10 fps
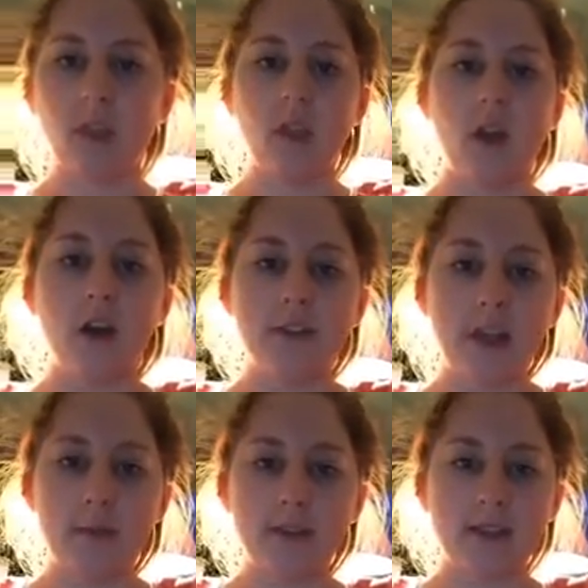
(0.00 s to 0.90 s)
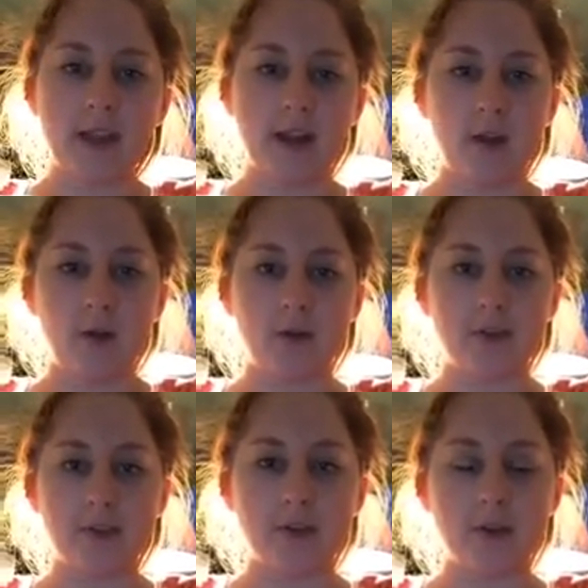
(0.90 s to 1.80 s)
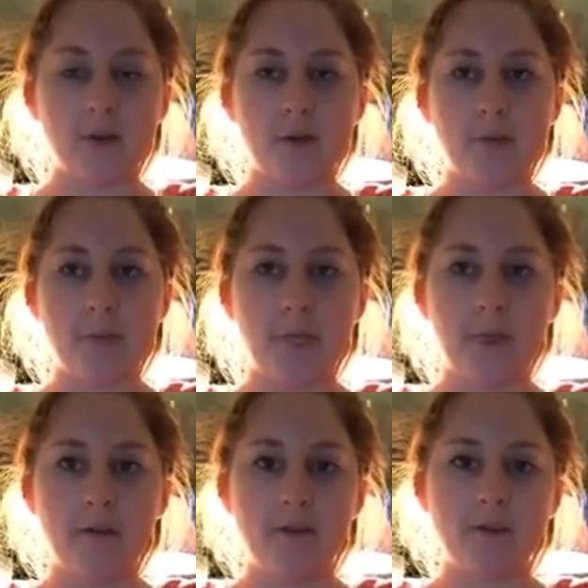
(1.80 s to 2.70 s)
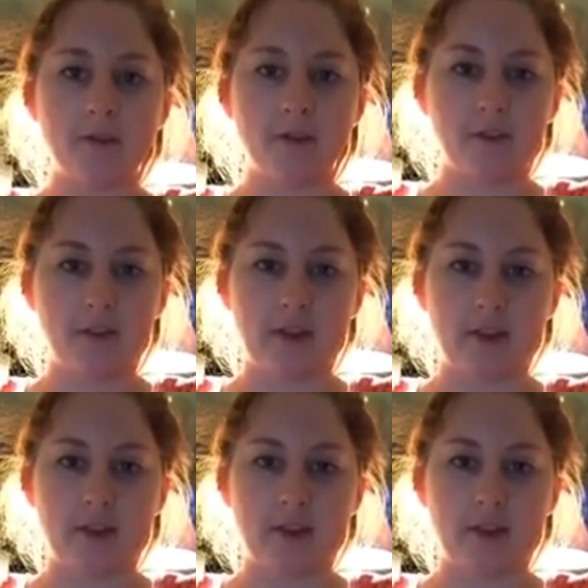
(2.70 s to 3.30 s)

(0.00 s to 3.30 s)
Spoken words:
All time is now, so the future's already